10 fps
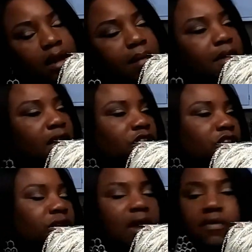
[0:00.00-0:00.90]
I'm not
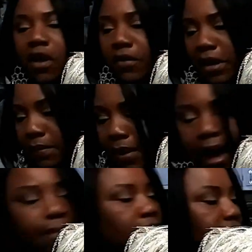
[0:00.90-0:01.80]
sure. I've already
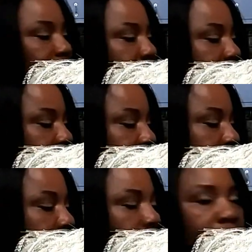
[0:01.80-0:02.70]
popped the tags
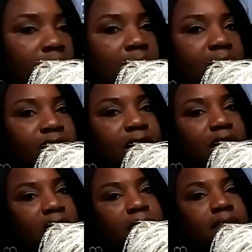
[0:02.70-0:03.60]
off of
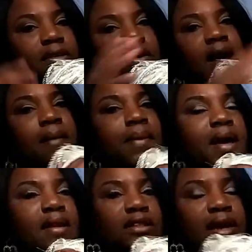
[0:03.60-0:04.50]
them, so I
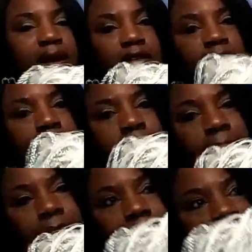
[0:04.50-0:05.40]
apologize.
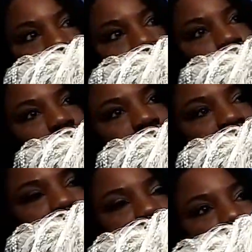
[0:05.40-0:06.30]
But I'm most
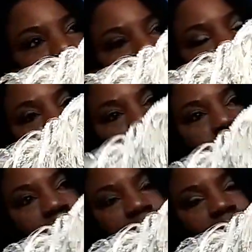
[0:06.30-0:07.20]
definitely
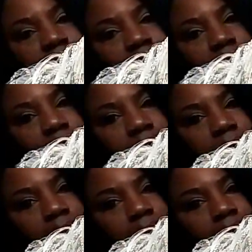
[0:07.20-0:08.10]

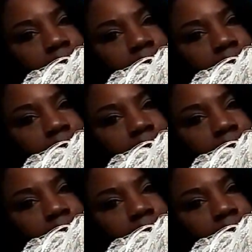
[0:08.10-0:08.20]
$19.99.